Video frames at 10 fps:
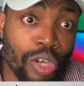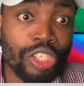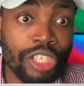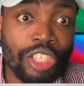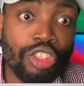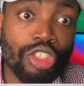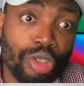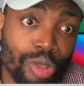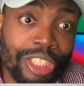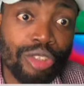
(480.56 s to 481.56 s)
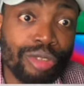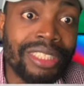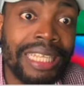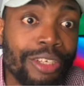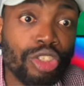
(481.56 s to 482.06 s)
you need to do is to
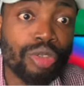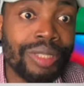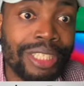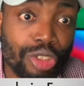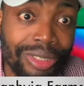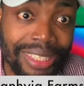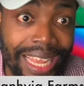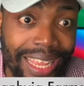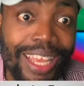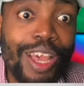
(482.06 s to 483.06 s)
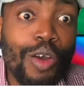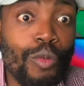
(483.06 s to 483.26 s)
start doing today